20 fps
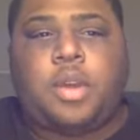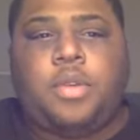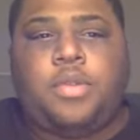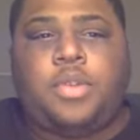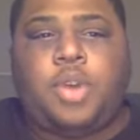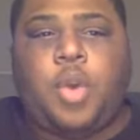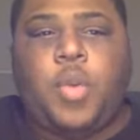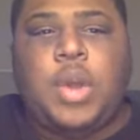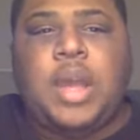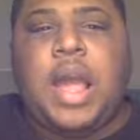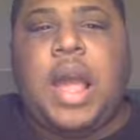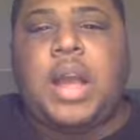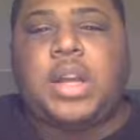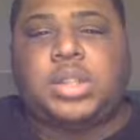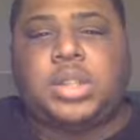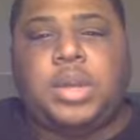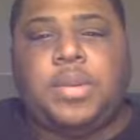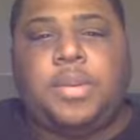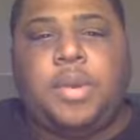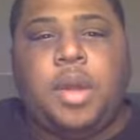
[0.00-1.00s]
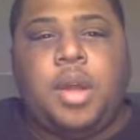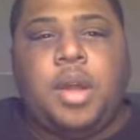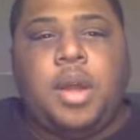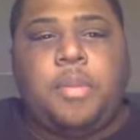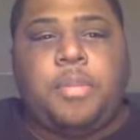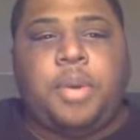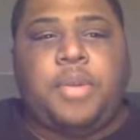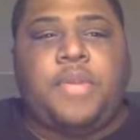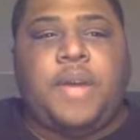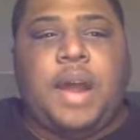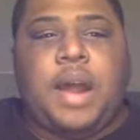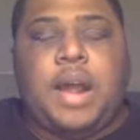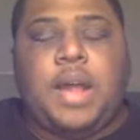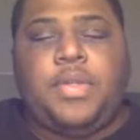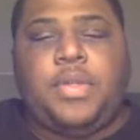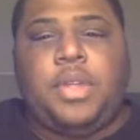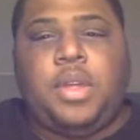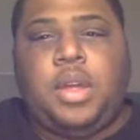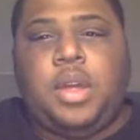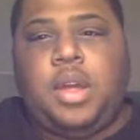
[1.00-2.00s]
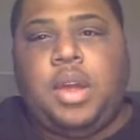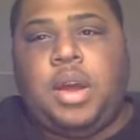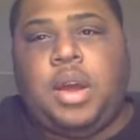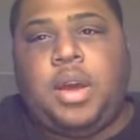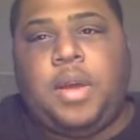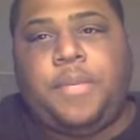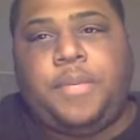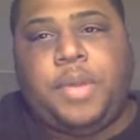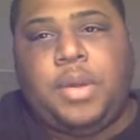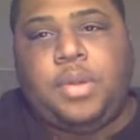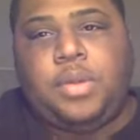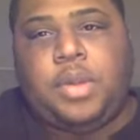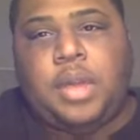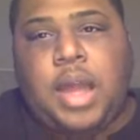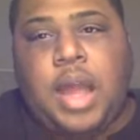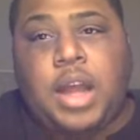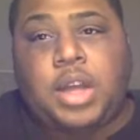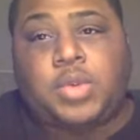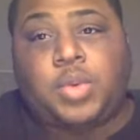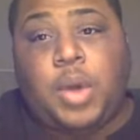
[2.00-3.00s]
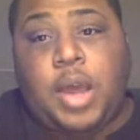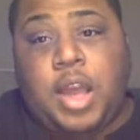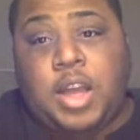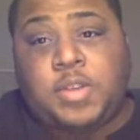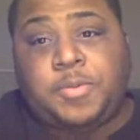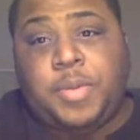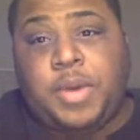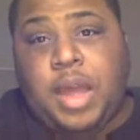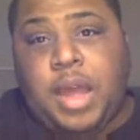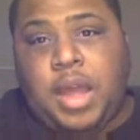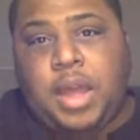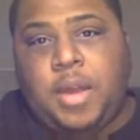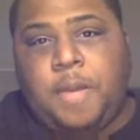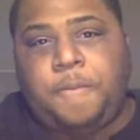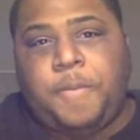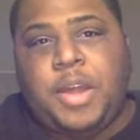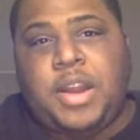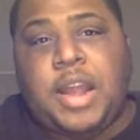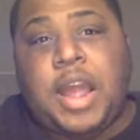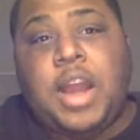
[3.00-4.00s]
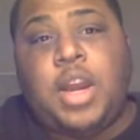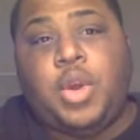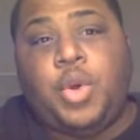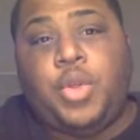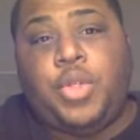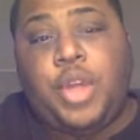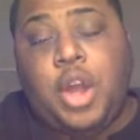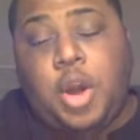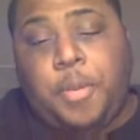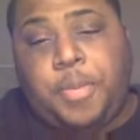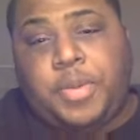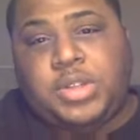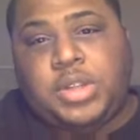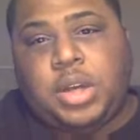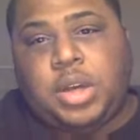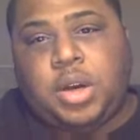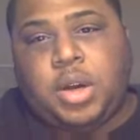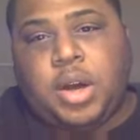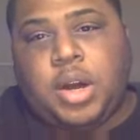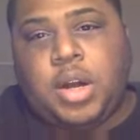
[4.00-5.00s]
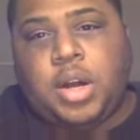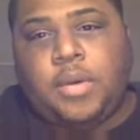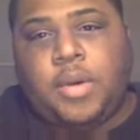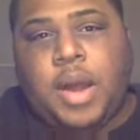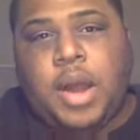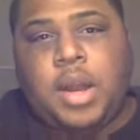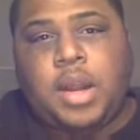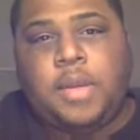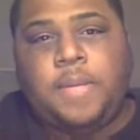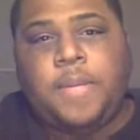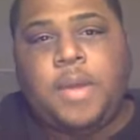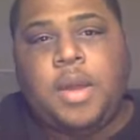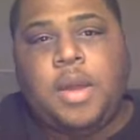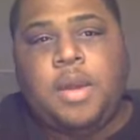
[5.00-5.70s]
So we actually provide the actual SBA, and they do their particular underwriting,